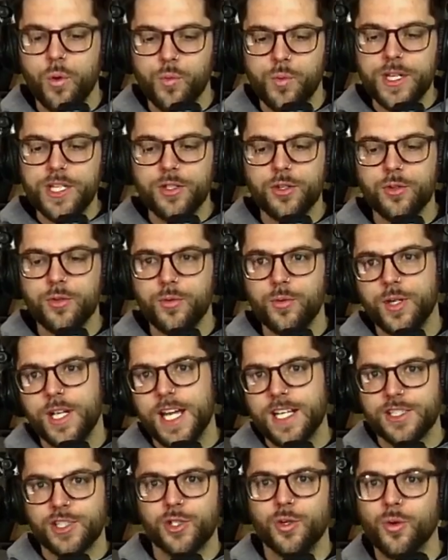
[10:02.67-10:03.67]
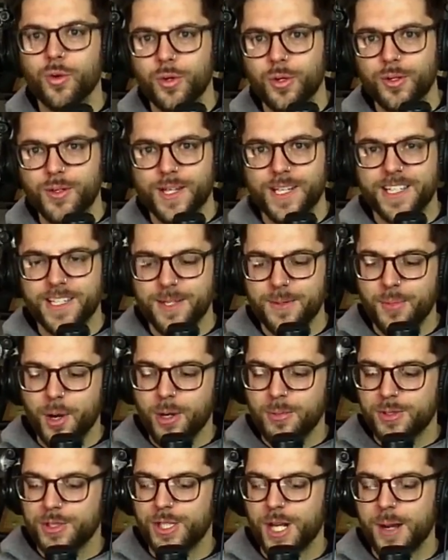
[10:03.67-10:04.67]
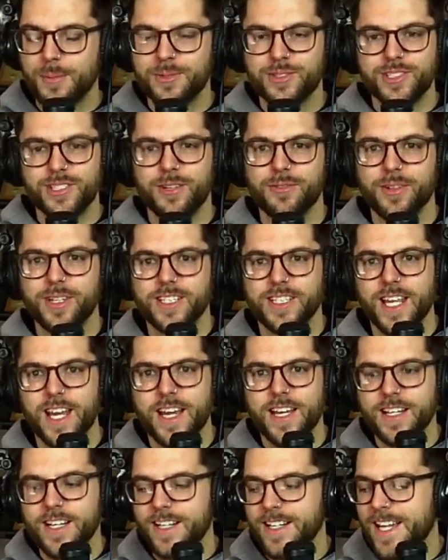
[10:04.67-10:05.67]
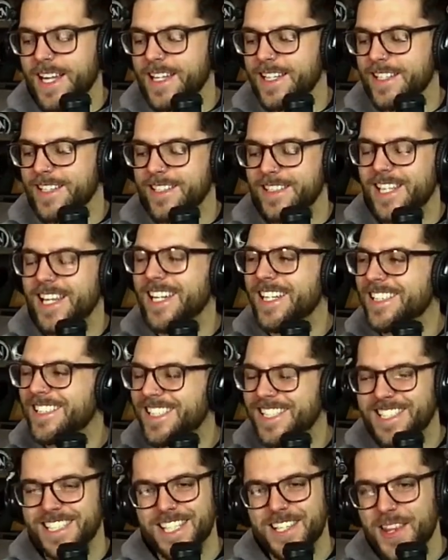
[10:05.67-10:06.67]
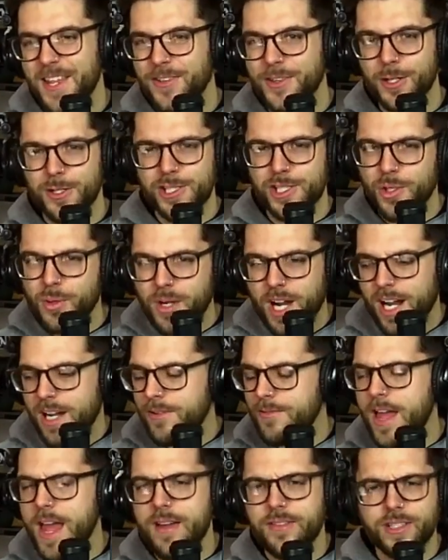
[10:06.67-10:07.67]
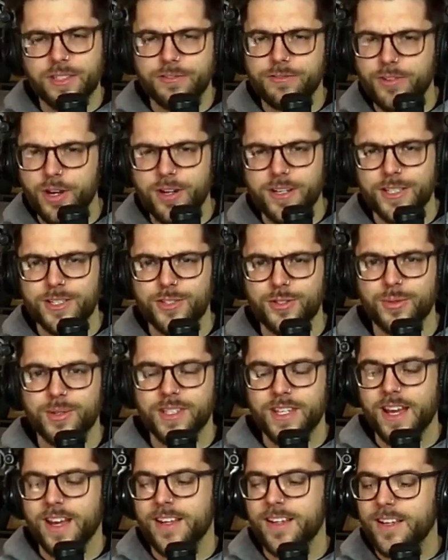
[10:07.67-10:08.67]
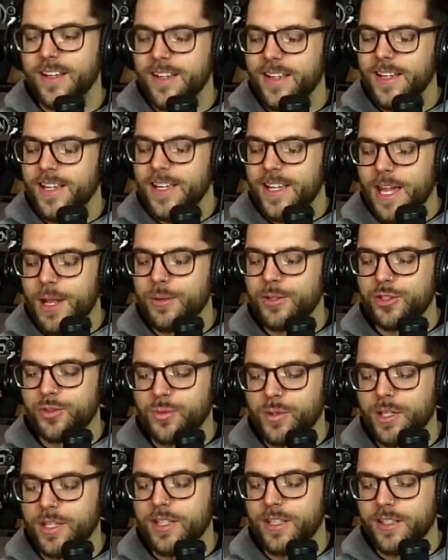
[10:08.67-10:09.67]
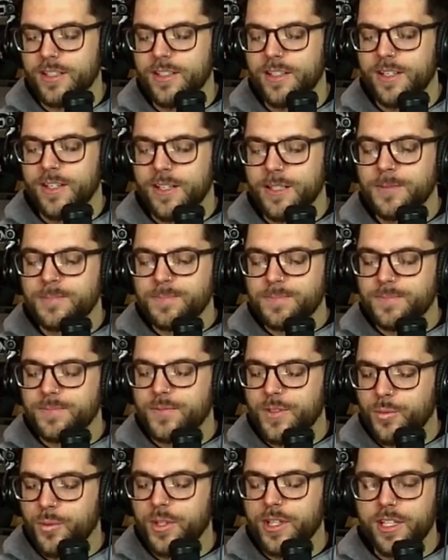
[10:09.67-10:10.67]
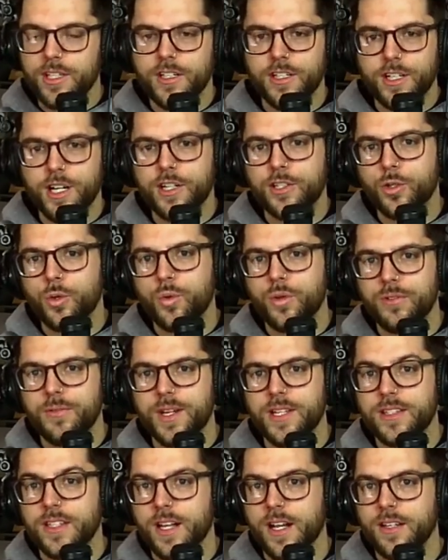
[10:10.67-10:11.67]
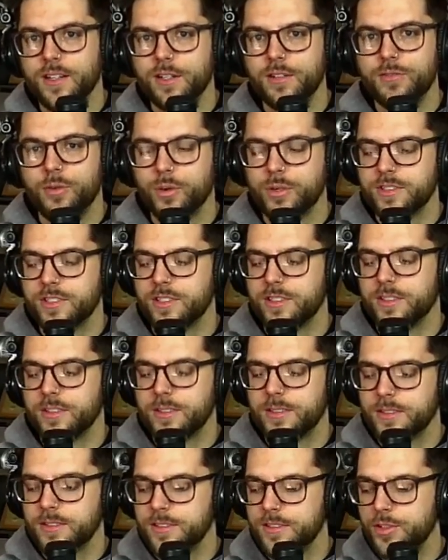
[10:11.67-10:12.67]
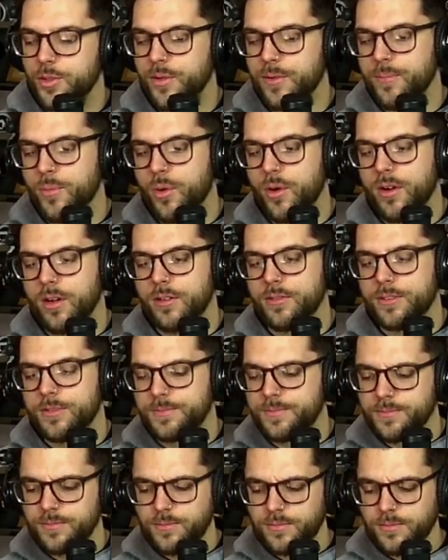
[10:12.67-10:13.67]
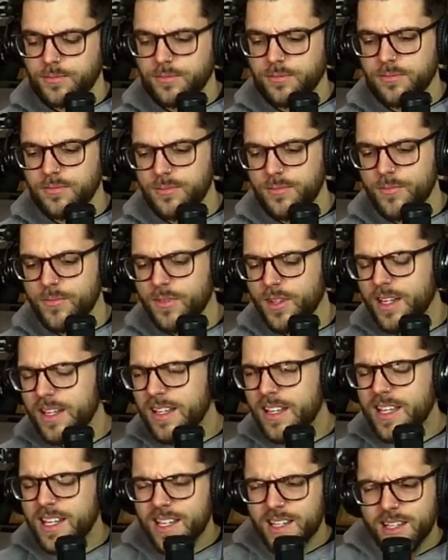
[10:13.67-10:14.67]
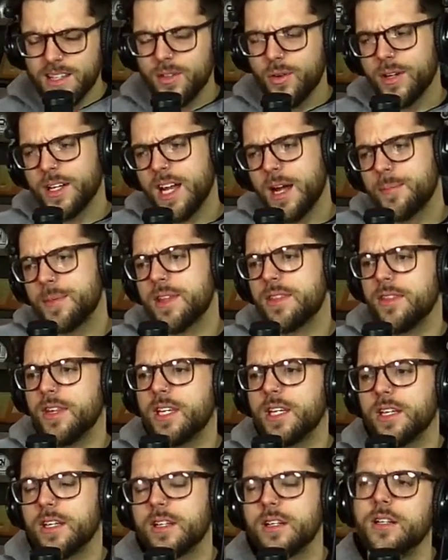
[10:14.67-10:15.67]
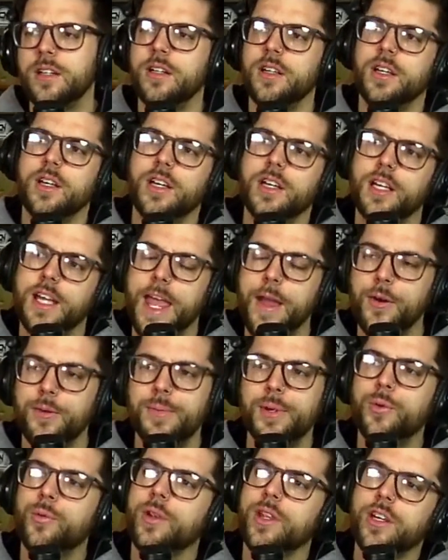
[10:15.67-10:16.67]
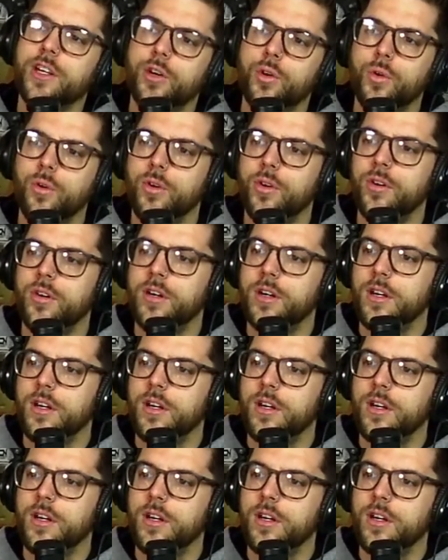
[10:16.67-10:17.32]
we do at school, like in the barber shop and stuff like that. And to see that they're still kind of having fun and doing that, it was really a cool event that I look forward to doing more of. And it got me thinking. It would be really cool